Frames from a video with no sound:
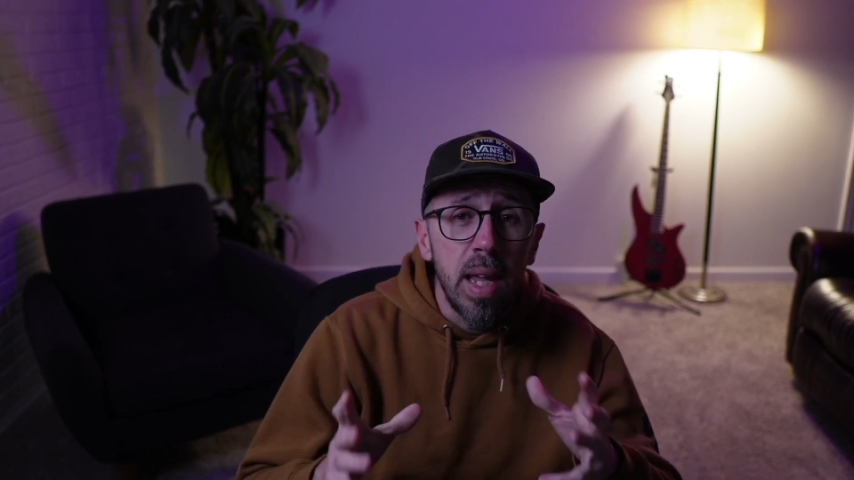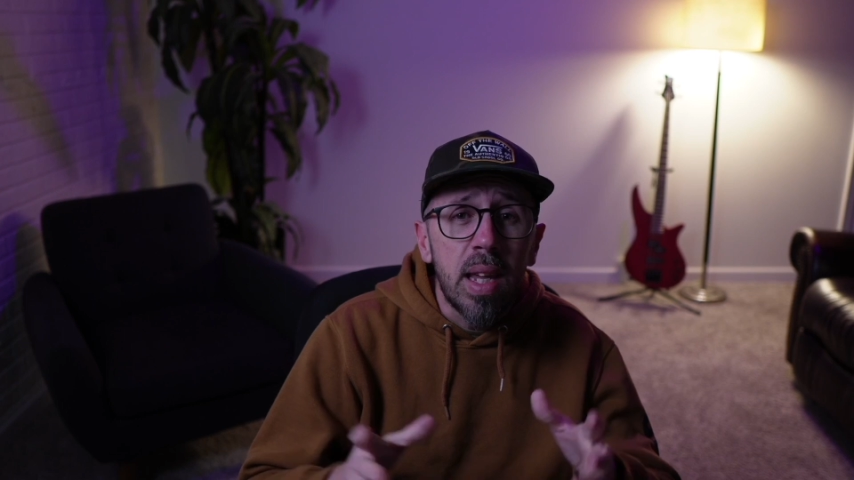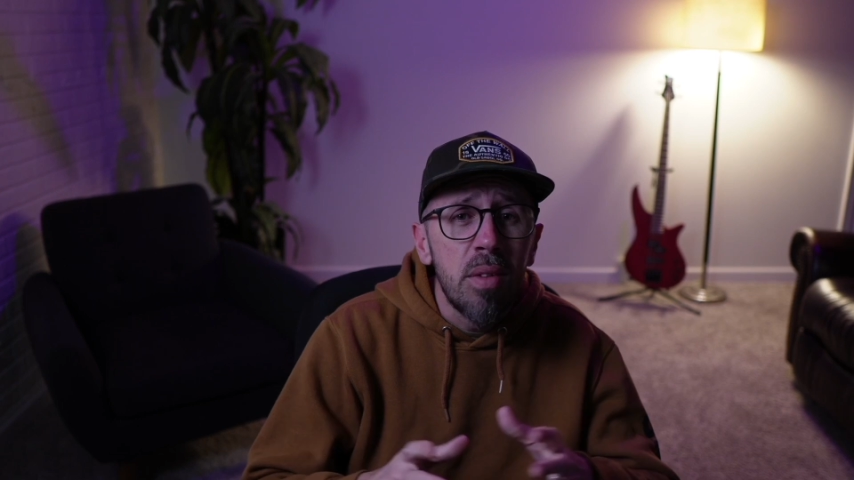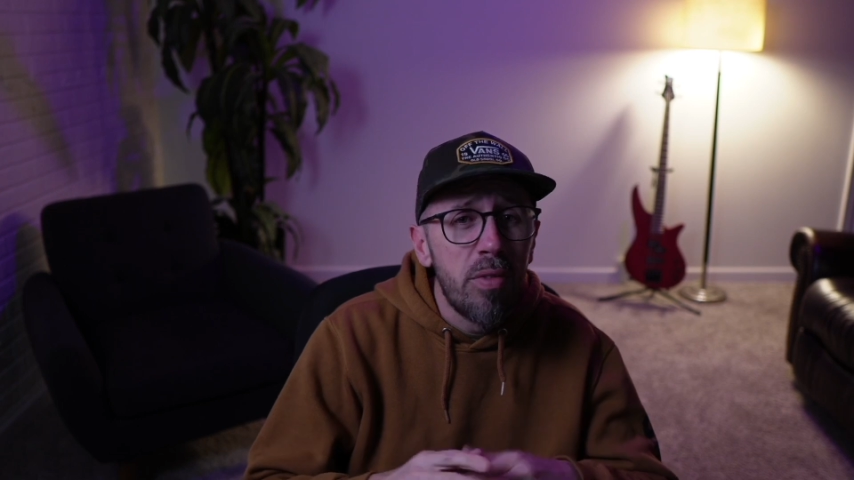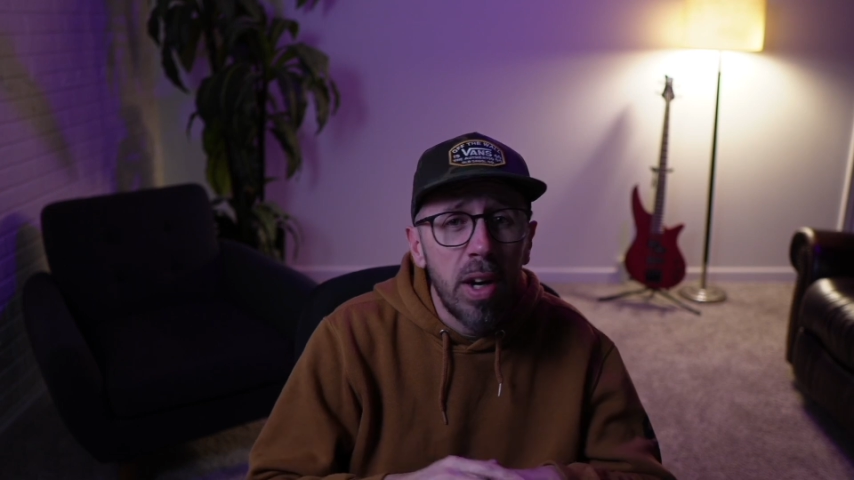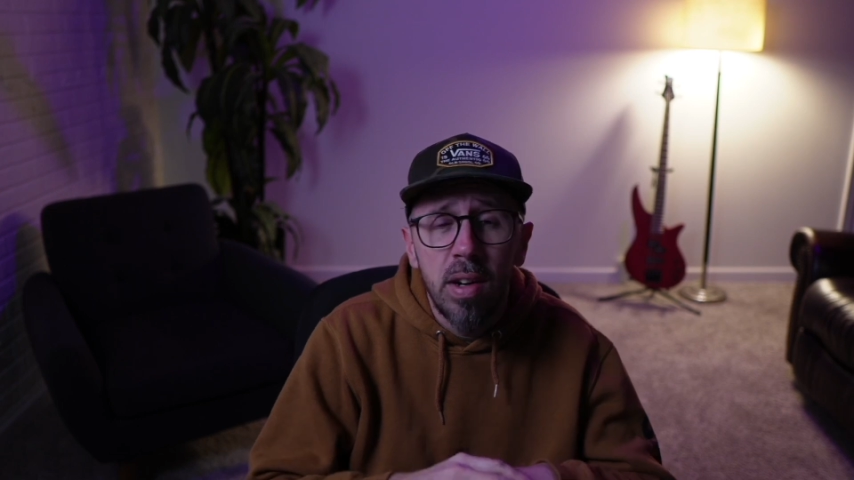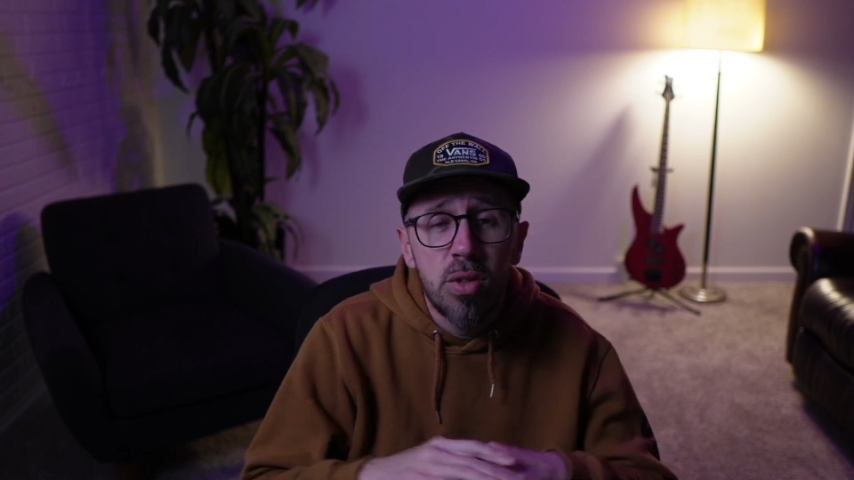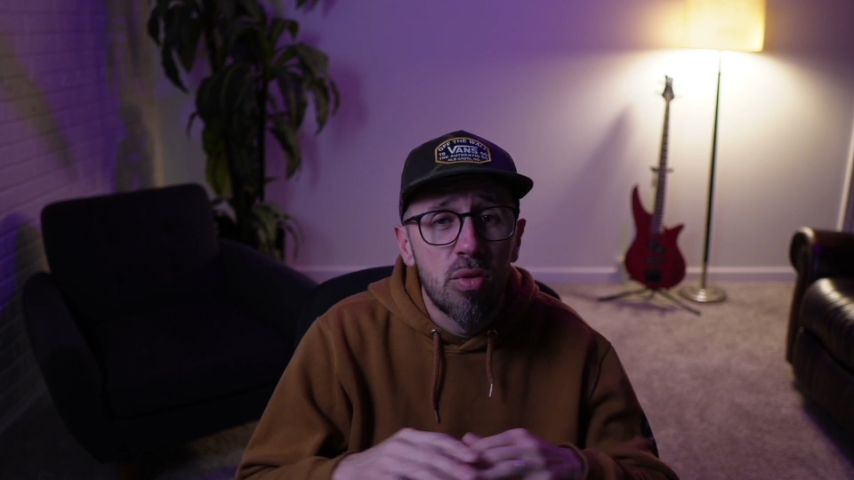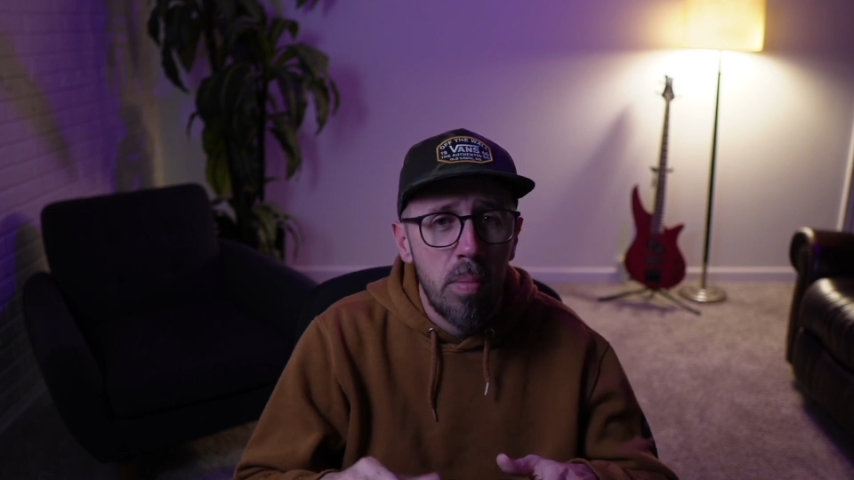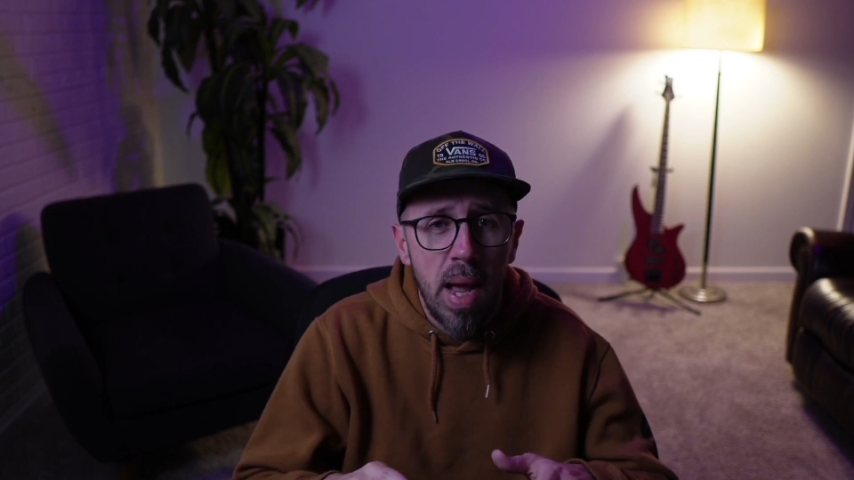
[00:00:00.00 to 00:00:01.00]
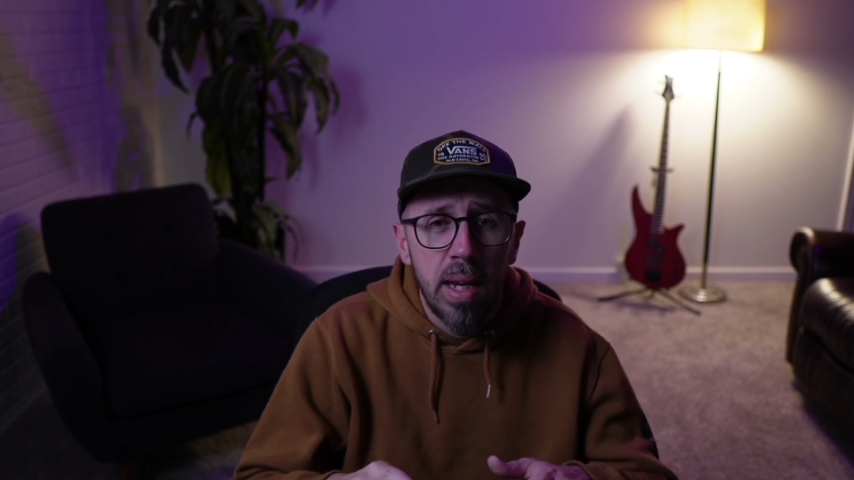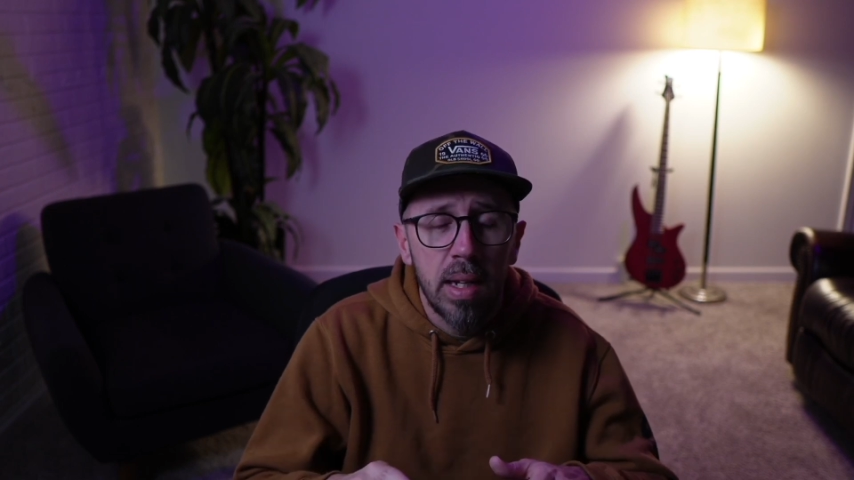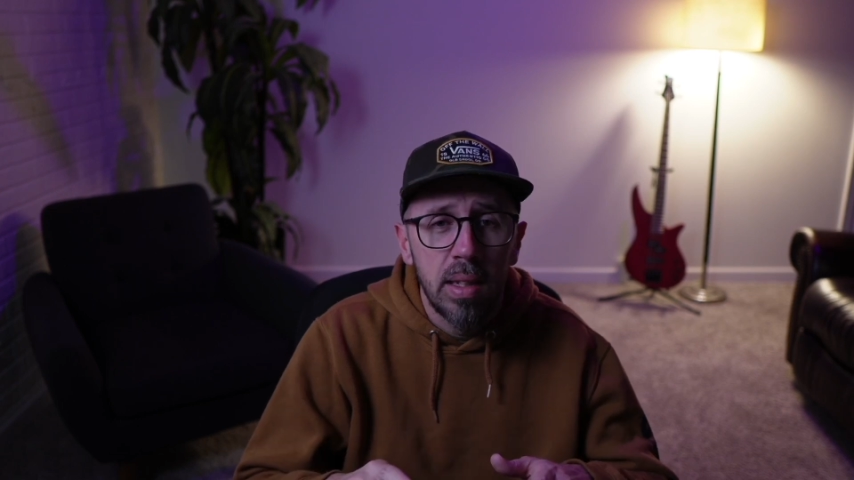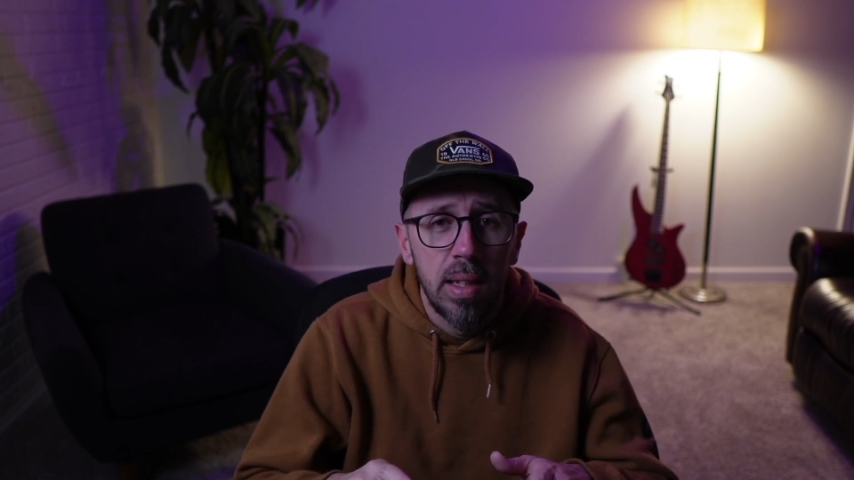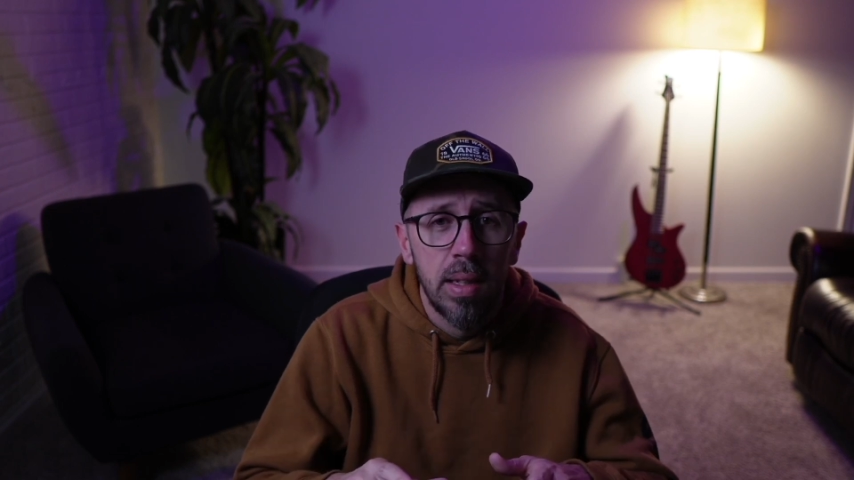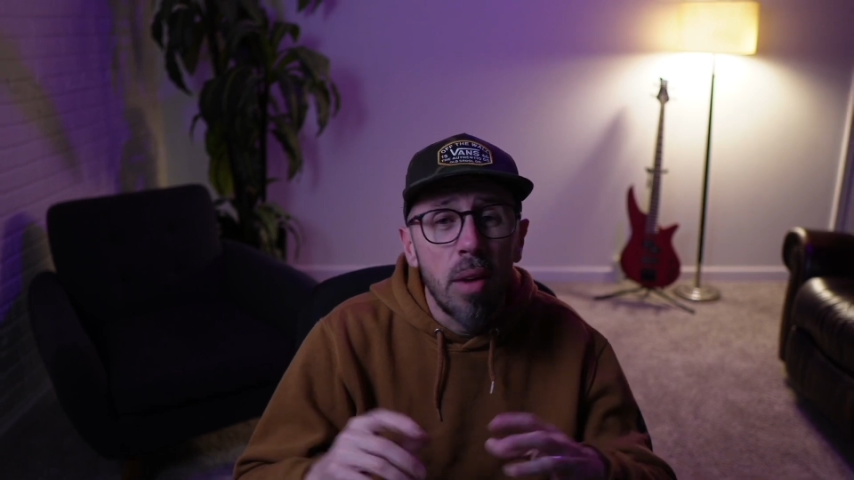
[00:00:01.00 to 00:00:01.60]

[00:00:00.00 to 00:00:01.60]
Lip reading: They can vary dramatically.